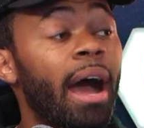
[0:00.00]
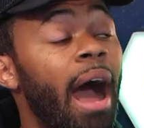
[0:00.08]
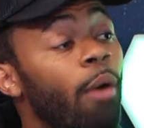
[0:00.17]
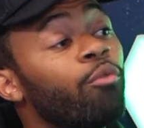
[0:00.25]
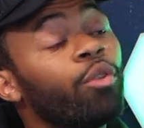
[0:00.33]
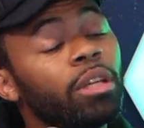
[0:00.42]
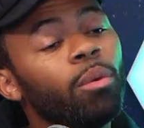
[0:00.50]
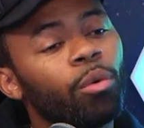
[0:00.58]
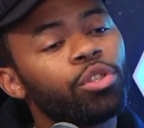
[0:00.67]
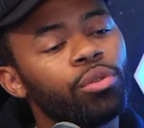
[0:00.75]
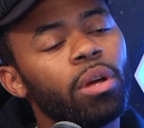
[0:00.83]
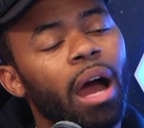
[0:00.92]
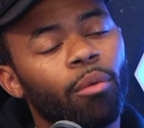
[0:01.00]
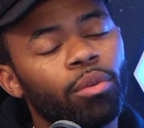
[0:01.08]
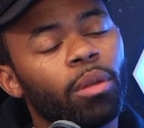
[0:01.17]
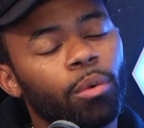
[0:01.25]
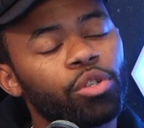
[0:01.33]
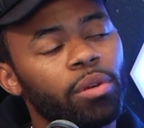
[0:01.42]
I, really want you to. I
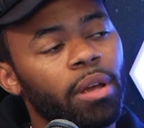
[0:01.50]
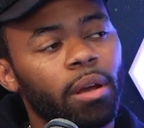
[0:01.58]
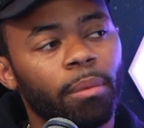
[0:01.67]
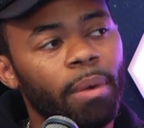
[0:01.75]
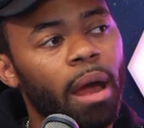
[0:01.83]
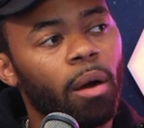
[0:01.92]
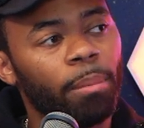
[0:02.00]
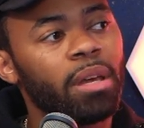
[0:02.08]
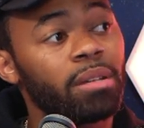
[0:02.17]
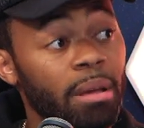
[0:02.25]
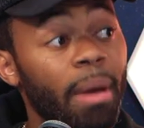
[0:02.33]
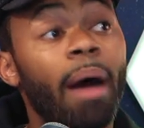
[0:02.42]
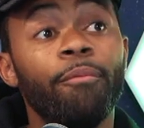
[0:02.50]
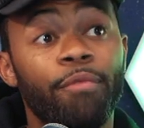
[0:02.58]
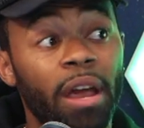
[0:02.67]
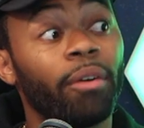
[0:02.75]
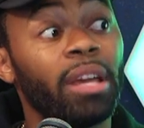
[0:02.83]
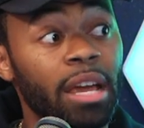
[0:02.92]
really want you to hear him now because I'm I'm
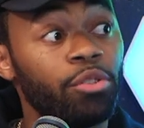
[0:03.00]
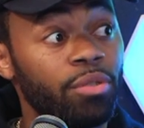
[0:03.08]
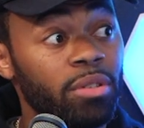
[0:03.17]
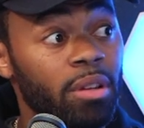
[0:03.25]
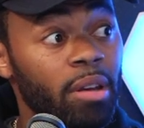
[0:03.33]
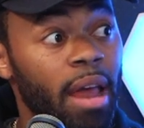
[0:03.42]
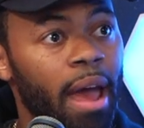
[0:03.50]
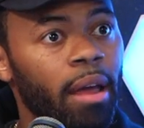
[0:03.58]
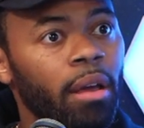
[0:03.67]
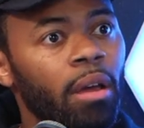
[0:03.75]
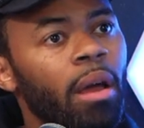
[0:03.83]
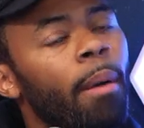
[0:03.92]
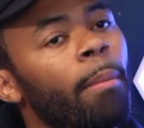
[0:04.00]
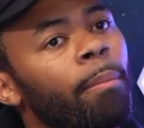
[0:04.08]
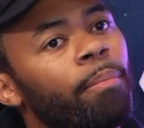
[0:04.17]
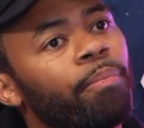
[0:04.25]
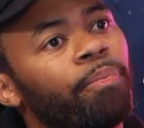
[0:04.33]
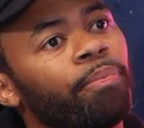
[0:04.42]
very interested in that. And I would
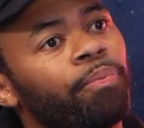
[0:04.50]
and